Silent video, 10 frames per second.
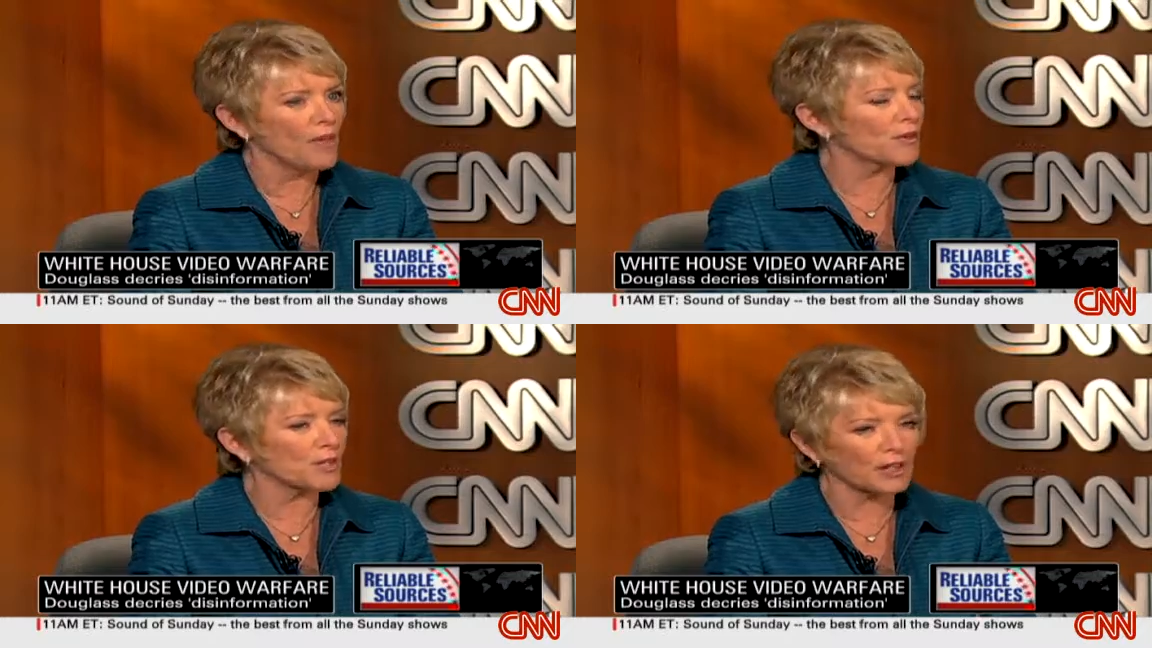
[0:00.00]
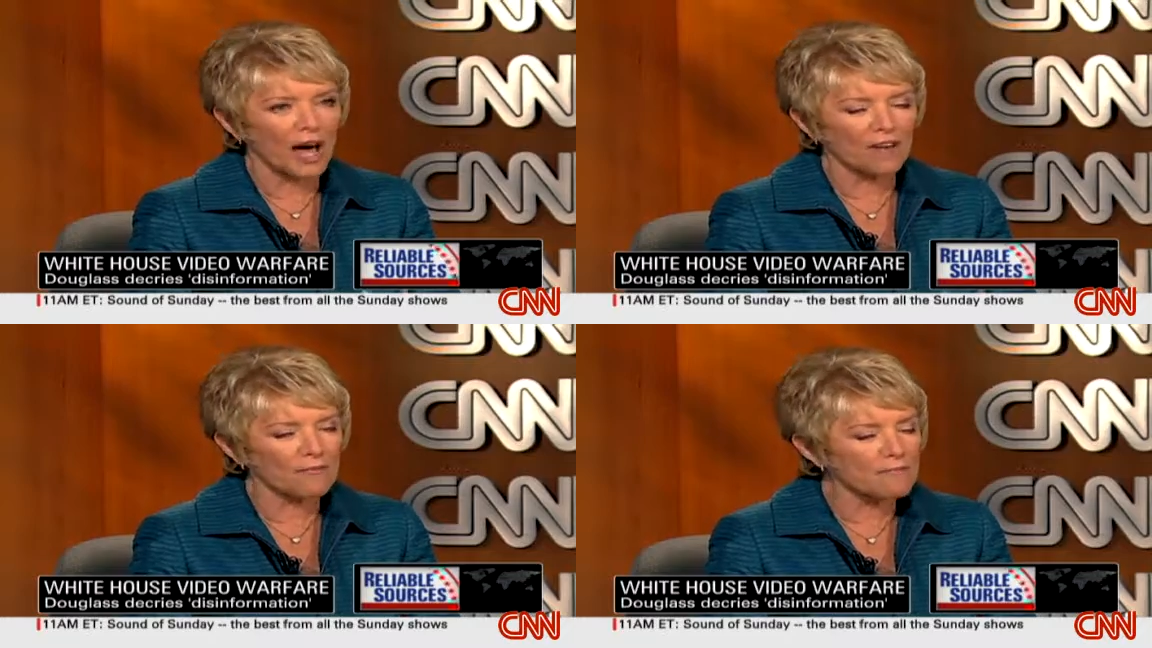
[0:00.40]
There's a
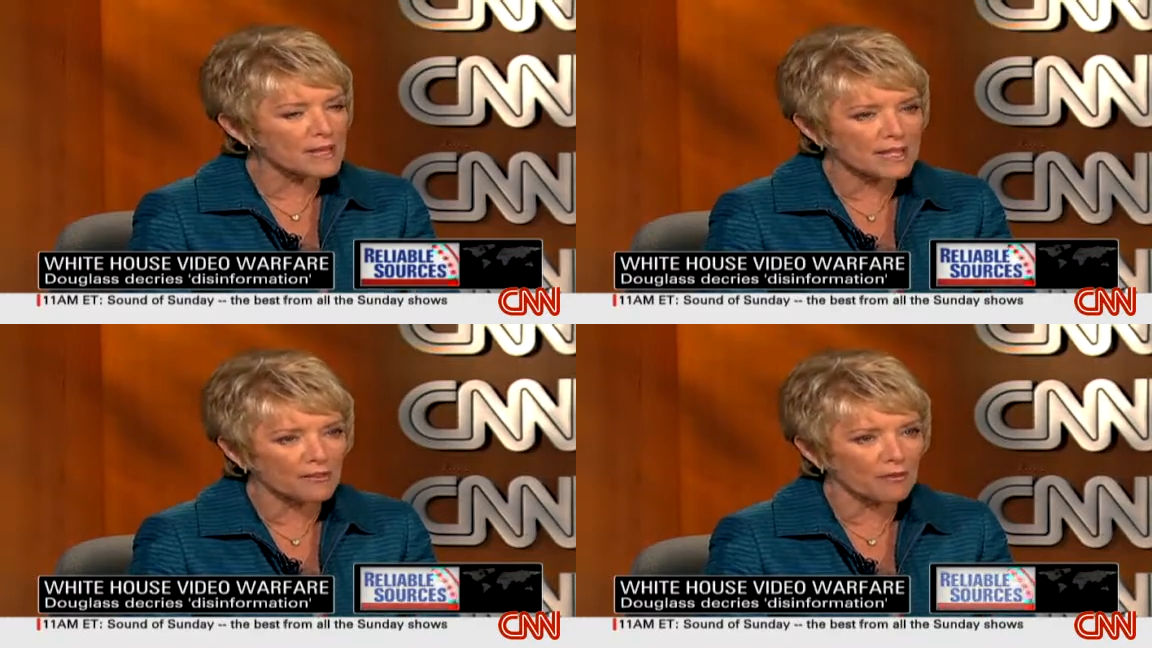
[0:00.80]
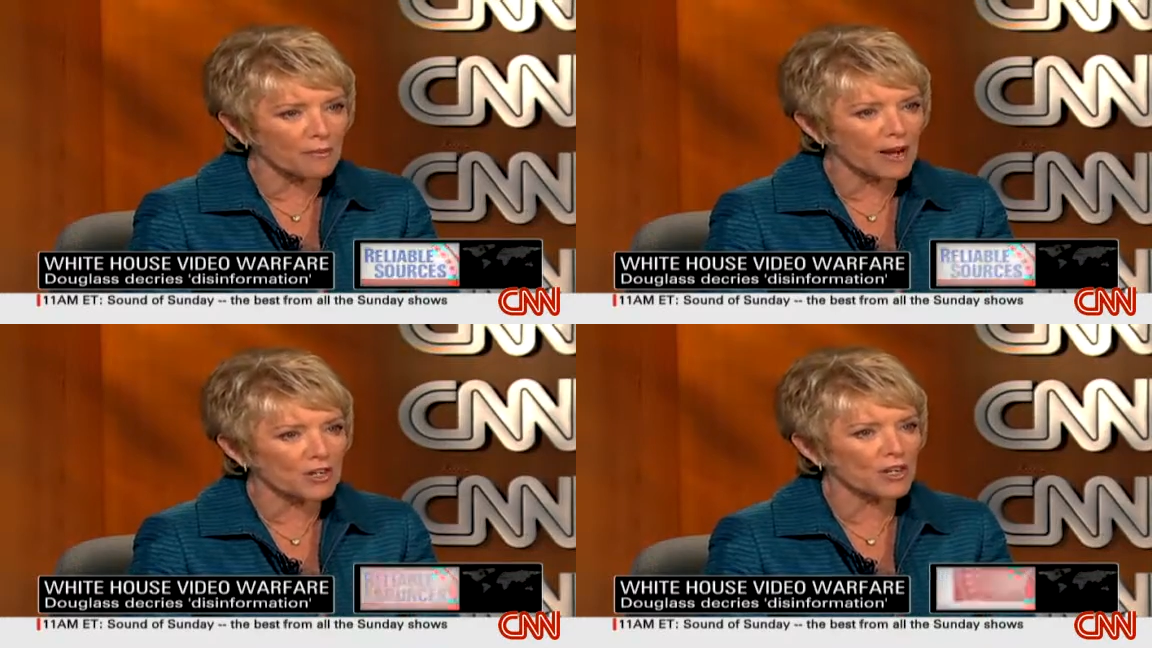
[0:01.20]
lot of
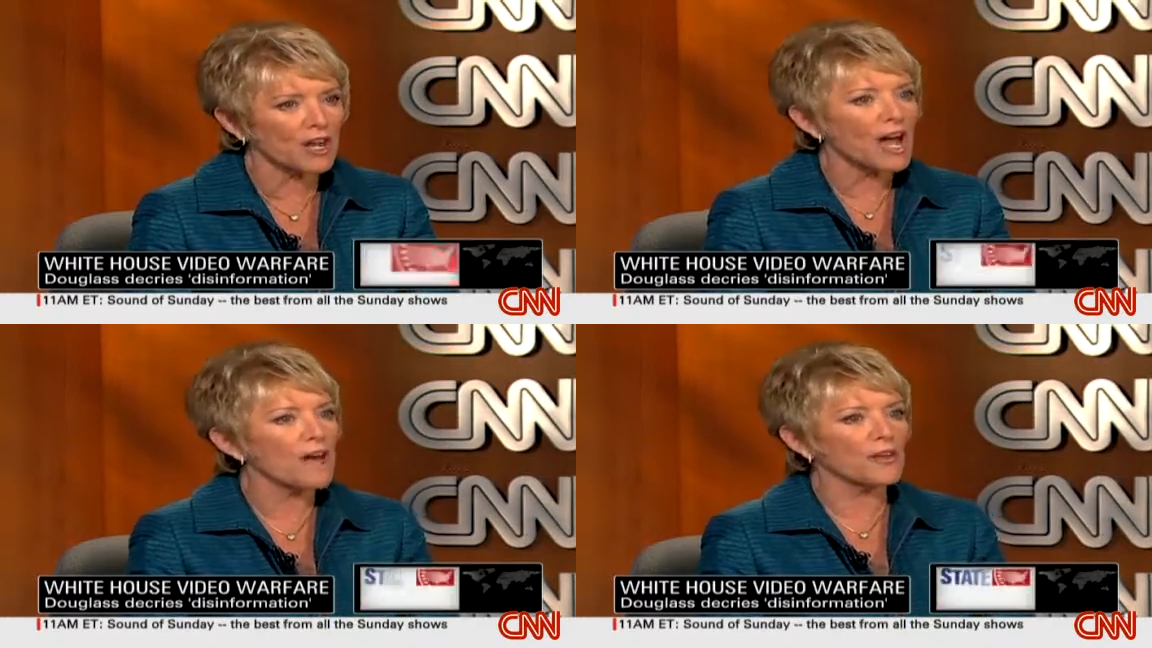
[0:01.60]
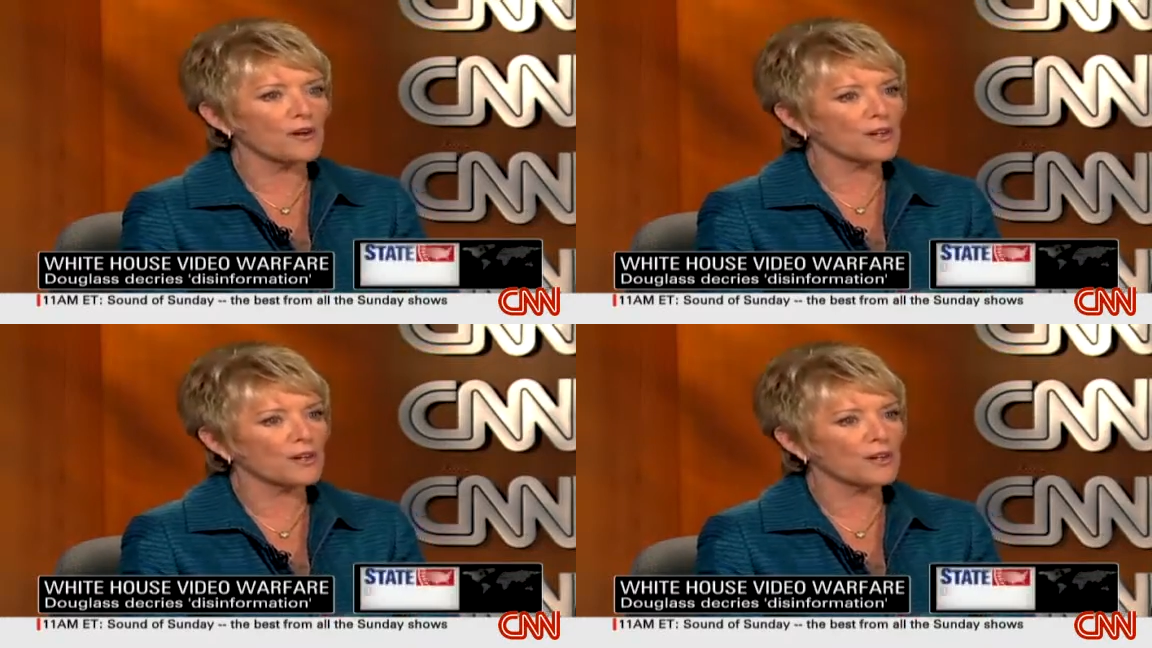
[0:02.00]
misinformation, and there